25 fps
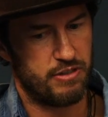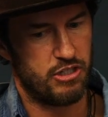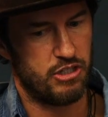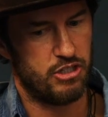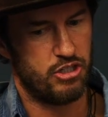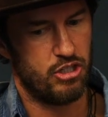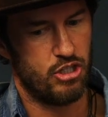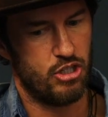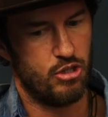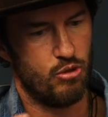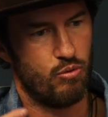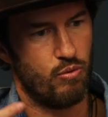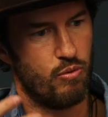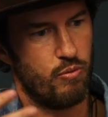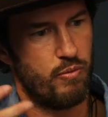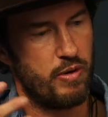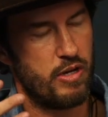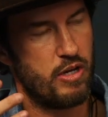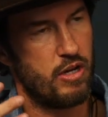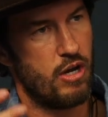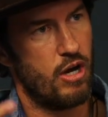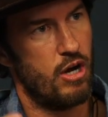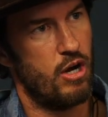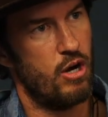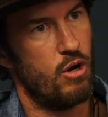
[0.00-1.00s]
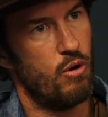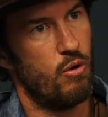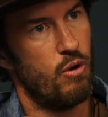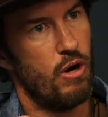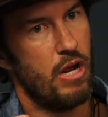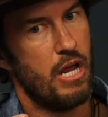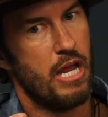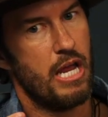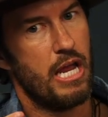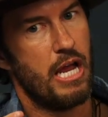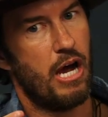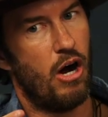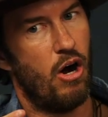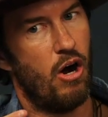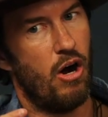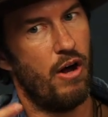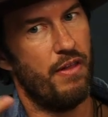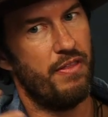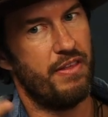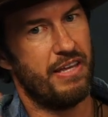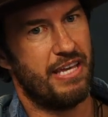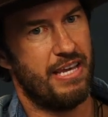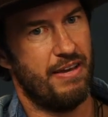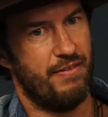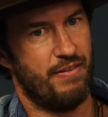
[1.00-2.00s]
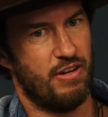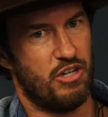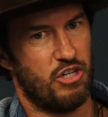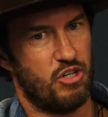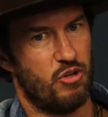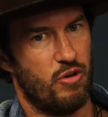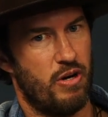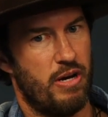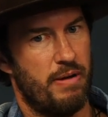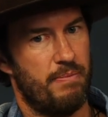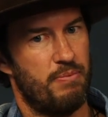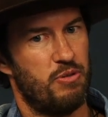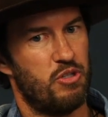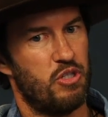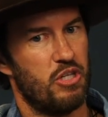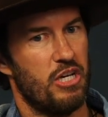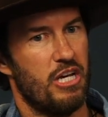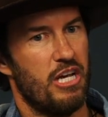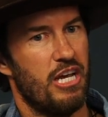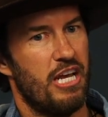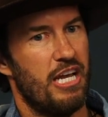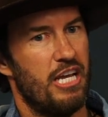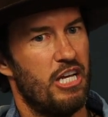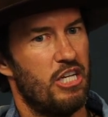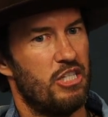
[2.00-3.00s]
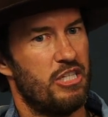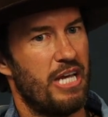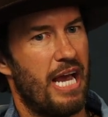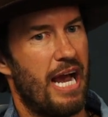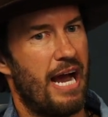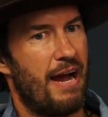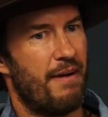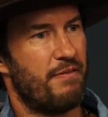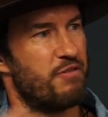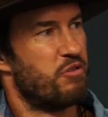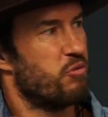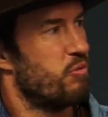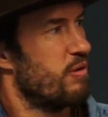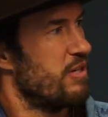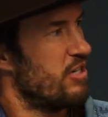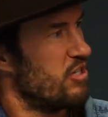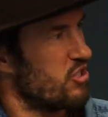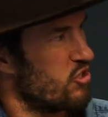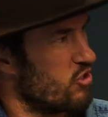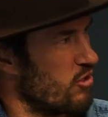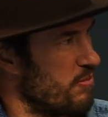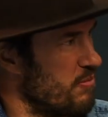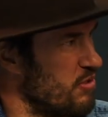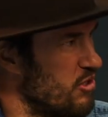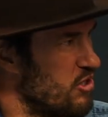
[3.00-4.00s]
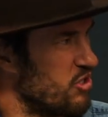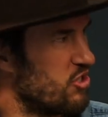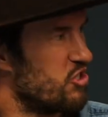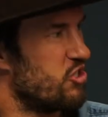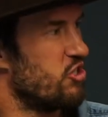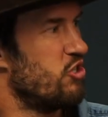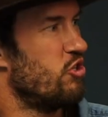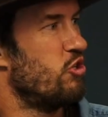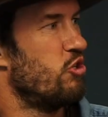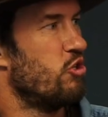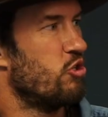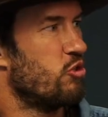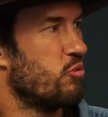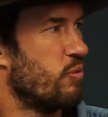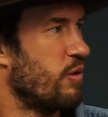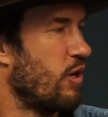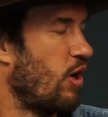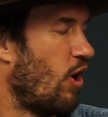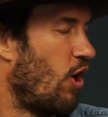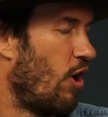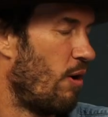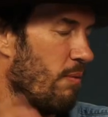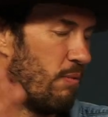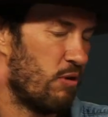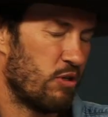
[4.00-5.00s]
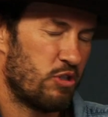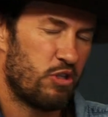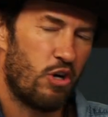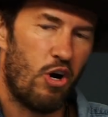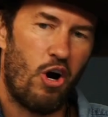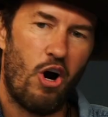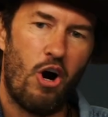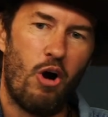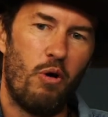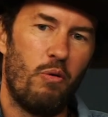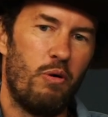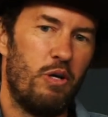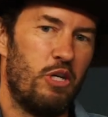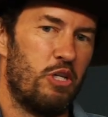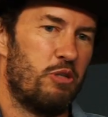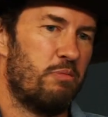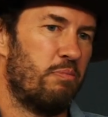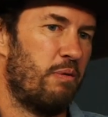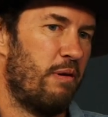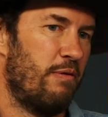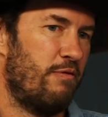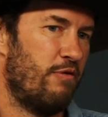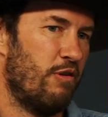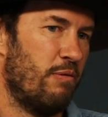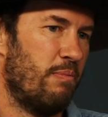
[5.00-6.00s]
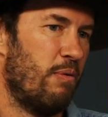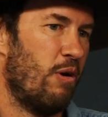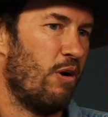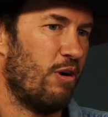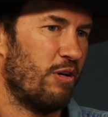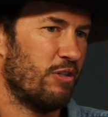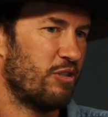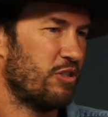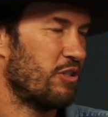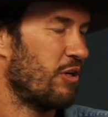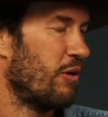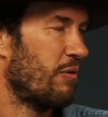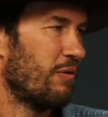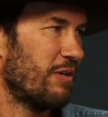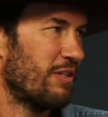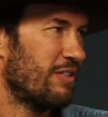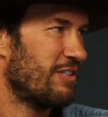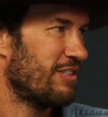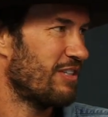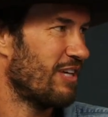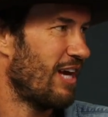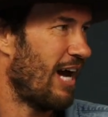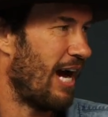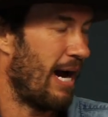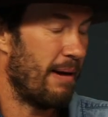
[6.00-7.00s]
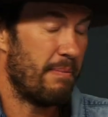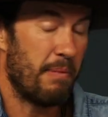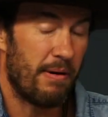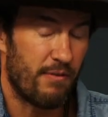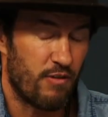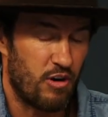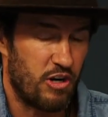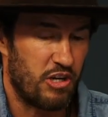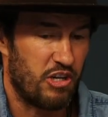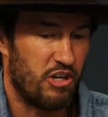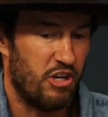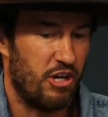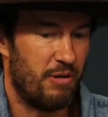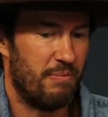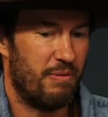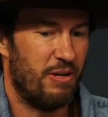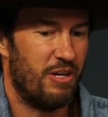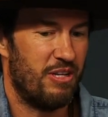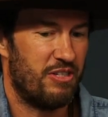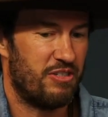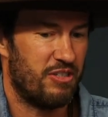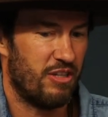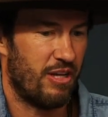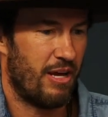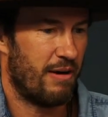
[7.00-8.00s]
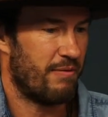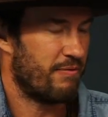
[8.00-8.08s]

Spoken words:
to do when we go on the giving trips is after we distribute the shoes, we almost always play football. So I'm not very good, but it's a lot